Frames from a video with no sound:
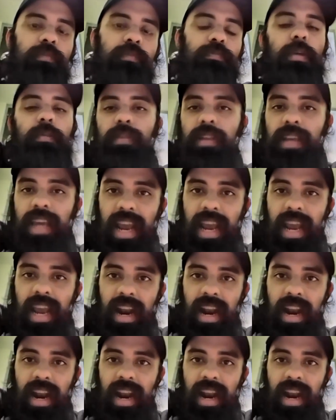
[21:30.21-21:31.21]
that people care
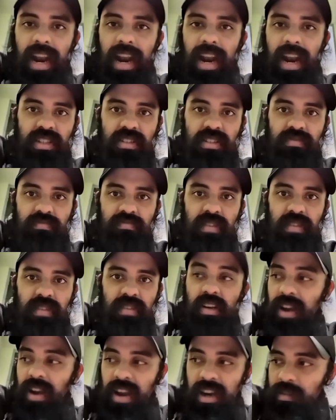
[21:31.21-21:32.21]
so much is
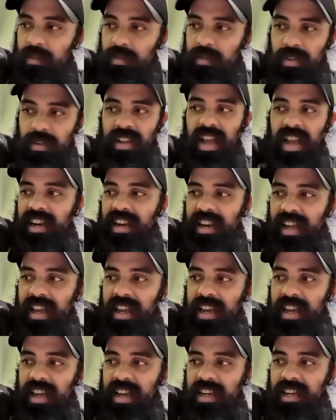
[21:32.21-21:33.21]
incredible. And
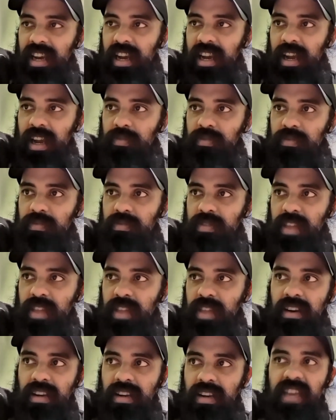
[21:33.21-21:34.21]
like,
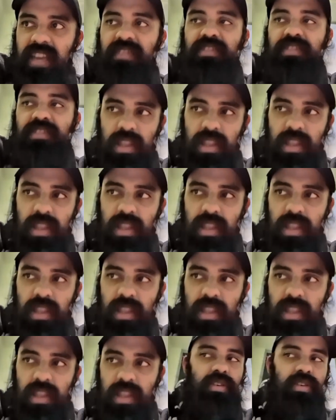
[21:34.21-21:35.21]
that gives me the
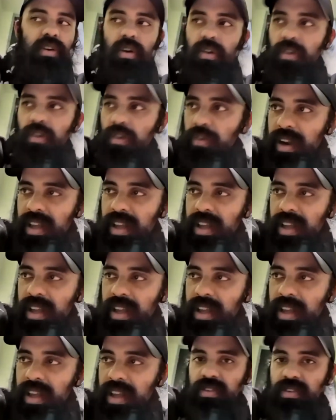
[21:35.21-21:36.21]
fuel to tolerate the
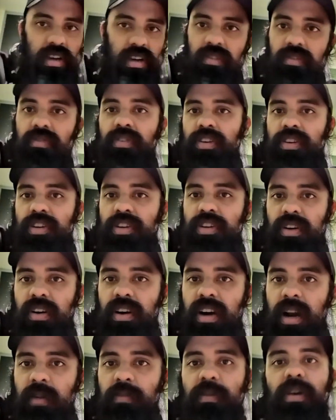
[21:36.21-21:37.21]
other stuff for sure.
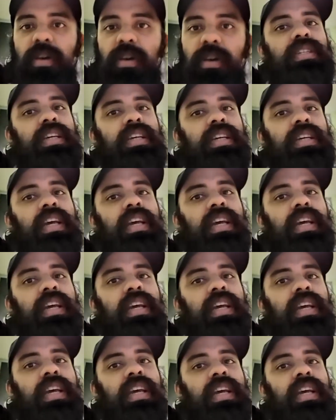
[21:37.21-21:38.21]
And I'm not saying that if you
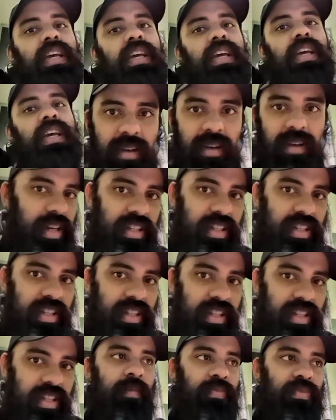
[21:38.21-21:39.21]
don't have a fan base,
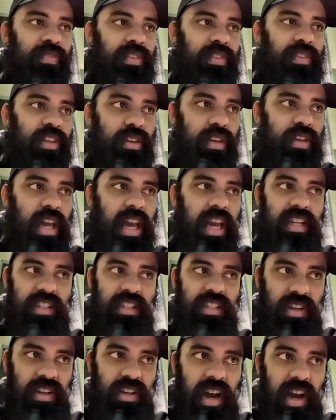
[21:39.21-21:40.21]
hate's
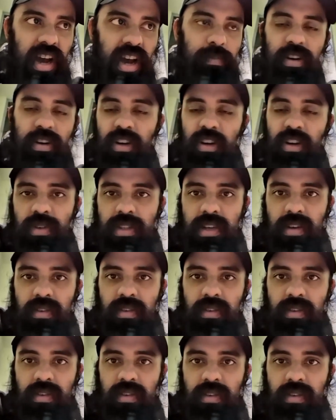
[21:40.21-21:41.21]
going to happen and you won't
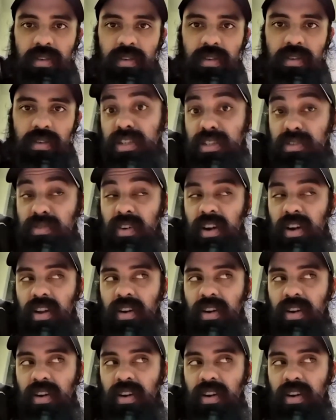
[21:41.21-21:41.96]
survive it, because for a